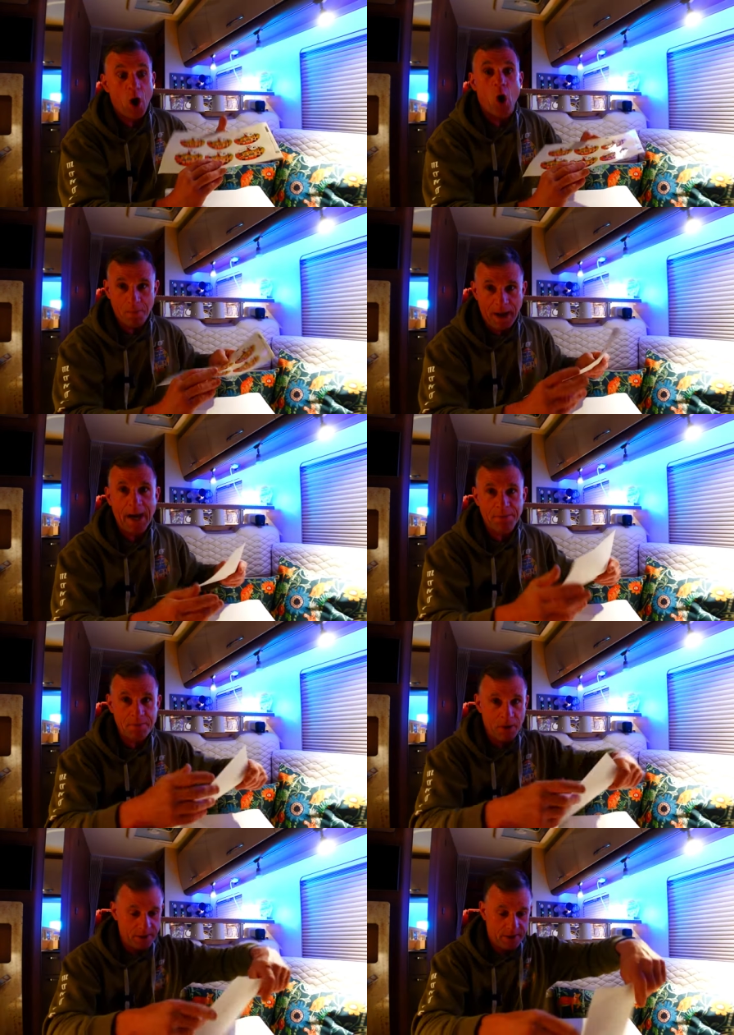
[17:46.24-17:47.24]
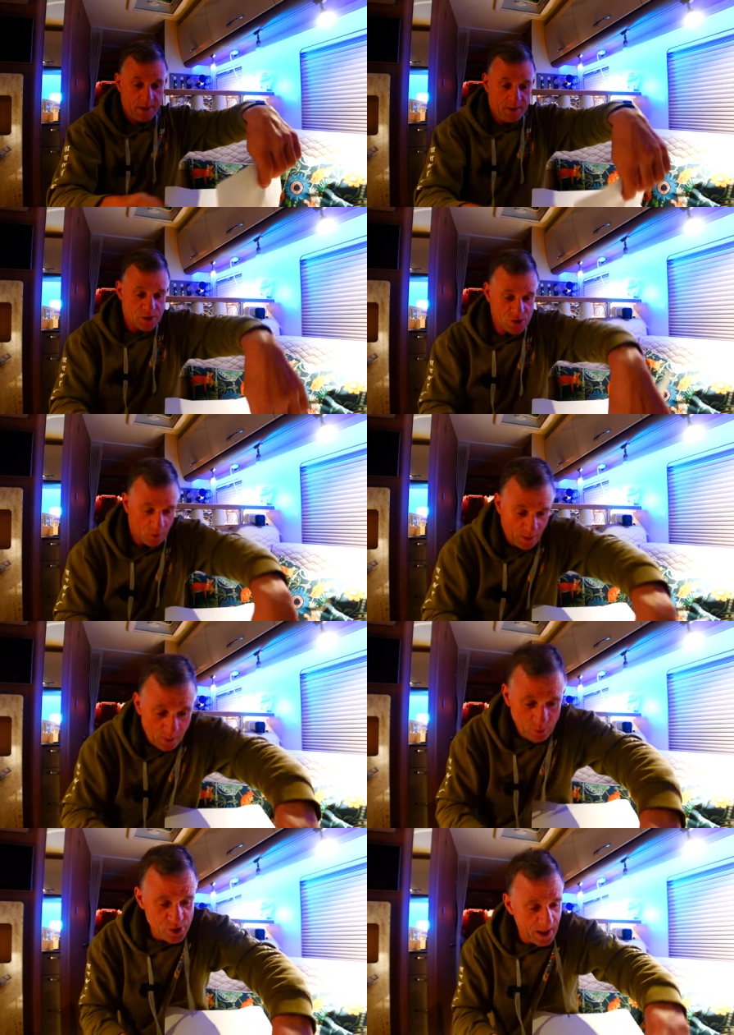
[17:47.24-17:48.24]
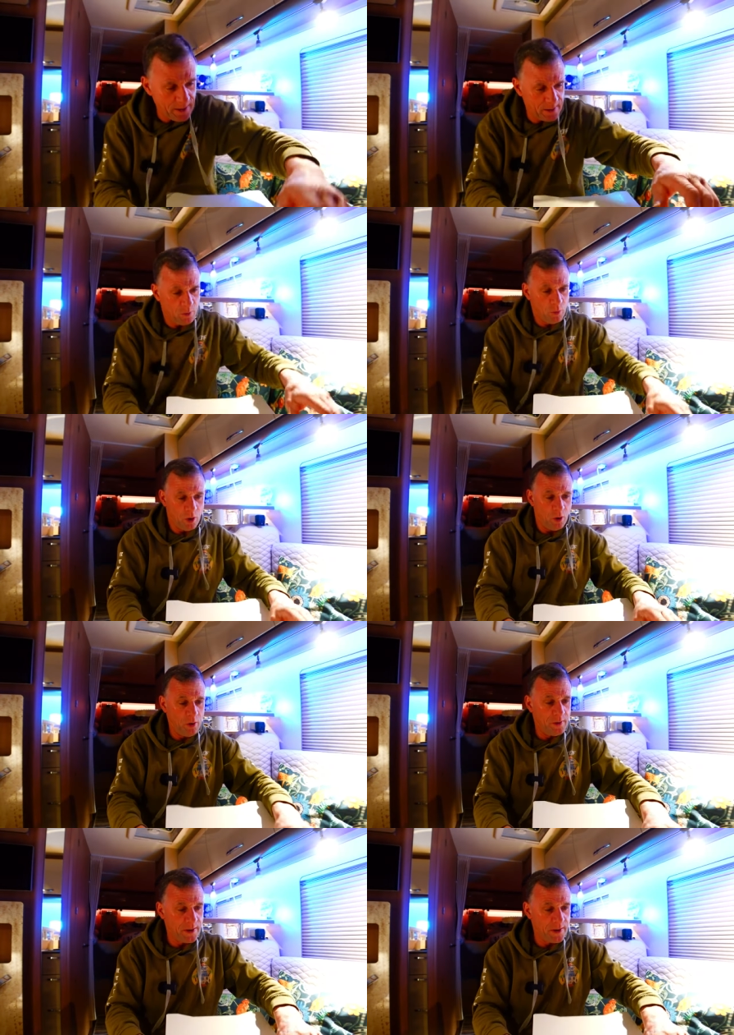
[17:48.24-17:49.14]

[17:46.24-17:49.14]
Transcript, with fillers: I'm a happy bunny. So that was that little lot.